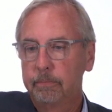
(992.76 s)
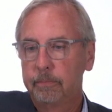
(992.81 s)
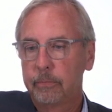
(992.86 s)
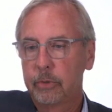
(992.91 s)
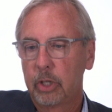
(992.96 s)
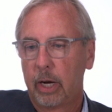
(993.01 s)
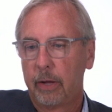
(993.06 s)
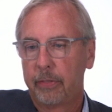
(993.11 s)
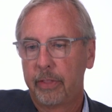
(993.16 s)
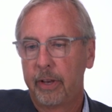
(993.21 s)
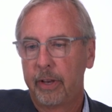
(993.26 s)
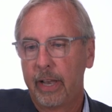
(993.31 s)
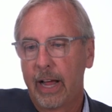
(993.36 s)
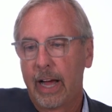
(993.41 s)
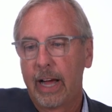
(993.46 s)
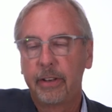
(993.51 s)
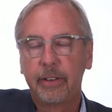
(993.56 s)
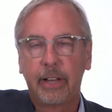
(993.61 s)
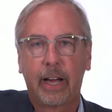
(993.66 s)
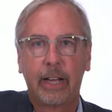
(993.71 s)
The
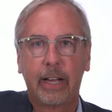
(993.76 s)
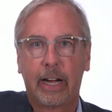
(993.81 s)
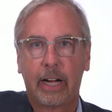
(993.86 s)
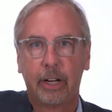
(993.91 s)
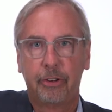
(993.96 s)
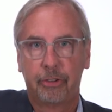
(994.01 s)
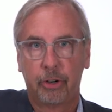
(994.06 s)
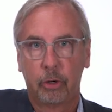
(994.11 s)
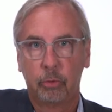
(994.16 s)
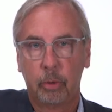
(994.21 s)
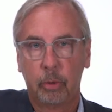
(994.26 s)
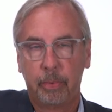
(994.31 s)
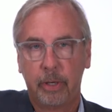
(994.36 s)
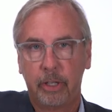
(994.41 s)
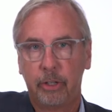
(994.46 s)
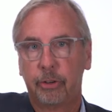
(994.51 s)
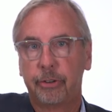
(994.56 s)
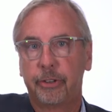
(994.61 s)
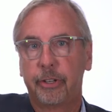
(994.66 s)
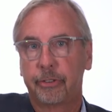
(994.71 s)
non-dihydro would be
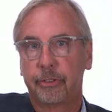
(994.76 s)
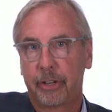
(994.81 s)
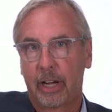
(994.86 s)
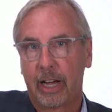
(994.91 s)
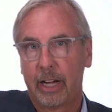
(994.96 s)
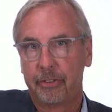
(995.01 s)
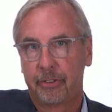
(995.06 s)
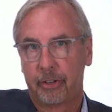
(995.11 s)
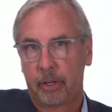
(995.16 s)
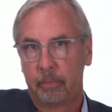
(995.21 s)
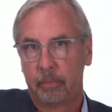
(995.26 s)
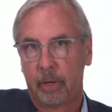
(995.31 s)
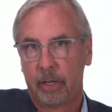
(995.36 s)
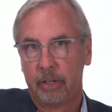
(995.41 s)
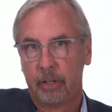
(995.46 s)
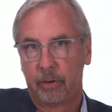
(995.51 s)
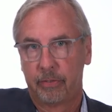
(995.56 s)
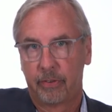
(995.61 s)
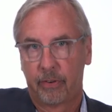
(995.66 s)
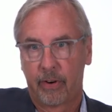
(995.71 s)
your diltiazem and
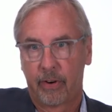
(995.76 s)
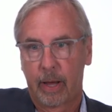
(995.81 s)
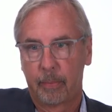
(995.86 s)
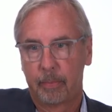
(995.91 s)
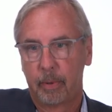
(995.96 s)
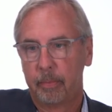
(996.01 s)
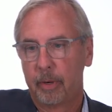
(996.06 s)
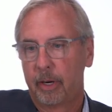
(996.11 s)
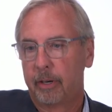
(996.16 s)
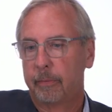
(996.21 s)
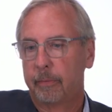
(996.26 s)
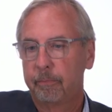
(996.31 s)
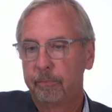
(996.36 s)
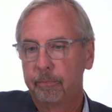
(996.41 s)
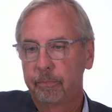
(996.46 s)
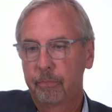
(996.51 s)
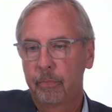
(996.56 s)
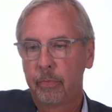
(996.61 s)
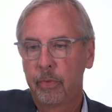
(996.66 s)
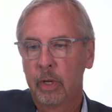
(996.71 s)
your verapamil.
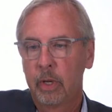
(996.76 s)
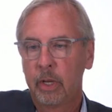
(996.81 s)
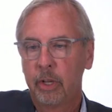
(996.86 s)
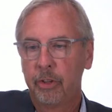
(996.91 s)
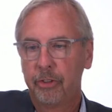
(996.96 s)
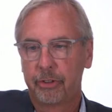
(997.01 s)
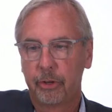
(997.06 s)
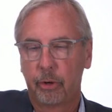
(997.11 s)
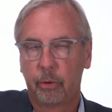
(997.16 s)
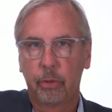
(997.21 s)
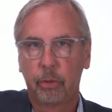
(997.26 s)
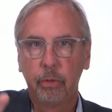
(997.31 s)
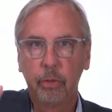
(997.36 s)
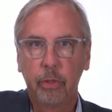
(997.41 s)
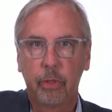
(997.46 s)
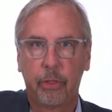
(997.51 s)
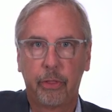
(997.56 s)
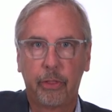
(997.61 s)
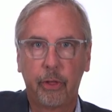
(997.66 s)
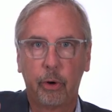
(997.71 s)
So
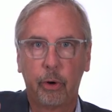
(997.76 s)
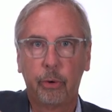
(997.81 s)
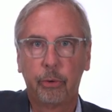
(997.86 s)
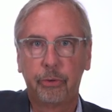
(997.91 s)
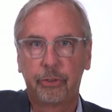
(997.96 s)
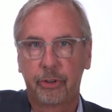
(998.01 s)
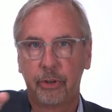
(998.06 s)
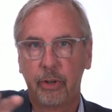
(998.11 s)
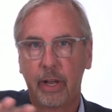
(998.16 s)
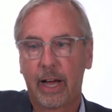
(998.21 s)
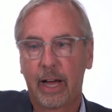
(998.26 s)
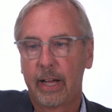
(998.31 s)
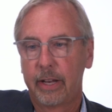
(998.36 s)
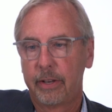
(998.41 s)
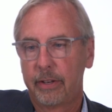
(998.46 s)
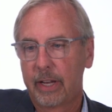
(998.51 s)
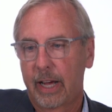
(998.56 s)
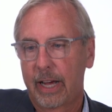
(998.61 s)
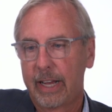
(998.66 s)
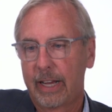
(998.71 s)
those
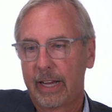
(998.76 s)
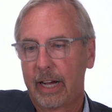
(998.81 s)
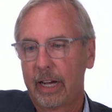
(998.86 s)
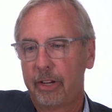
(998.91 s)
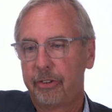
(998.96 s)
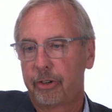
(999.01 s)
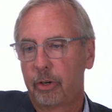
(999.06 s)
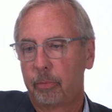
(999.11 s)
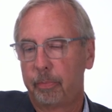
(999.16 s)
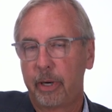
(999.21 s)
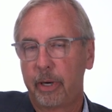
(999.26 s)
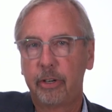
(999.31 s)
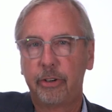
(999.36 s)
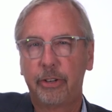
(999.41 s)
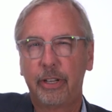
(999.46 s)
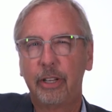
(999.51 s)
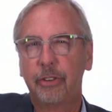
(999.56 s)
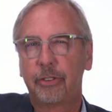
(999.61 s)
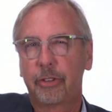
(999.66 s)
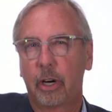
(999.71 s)

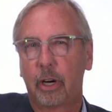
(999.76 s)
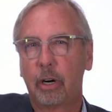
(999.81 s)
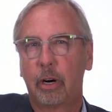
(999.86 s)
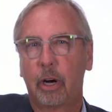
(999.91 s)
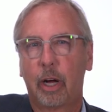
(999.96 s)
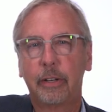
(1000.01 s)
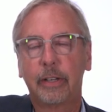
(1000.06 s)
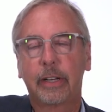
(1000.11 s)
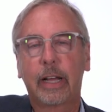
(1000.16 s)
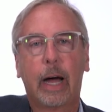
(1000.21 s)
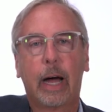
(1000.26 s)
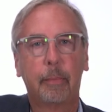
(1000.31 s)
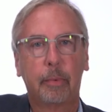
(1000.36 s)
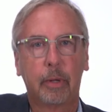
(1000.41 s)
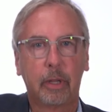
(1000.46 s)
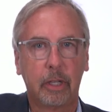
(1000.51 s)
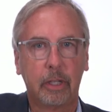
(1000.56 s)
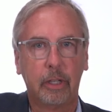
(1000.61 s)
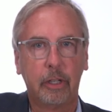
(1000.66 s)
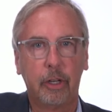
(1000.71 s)
non-dihydropyridines are
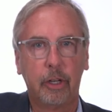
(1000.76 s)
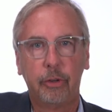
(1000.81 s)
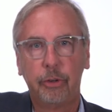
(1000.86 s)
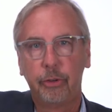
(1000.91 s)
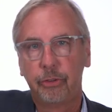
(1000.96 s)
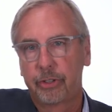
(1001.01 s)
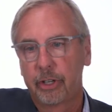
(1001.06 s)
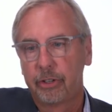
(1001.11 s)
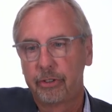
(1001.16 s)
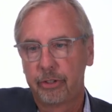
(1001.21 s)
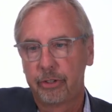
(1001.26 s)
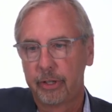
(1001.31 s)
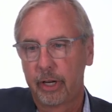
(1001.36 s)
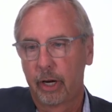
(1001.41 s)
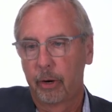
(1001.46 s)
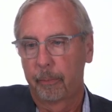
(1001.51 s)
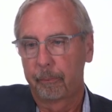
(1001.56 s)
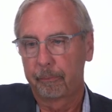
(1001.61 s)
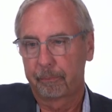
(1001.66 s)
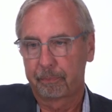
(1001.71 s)
uncommonly used, as you
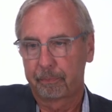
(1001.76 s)
know.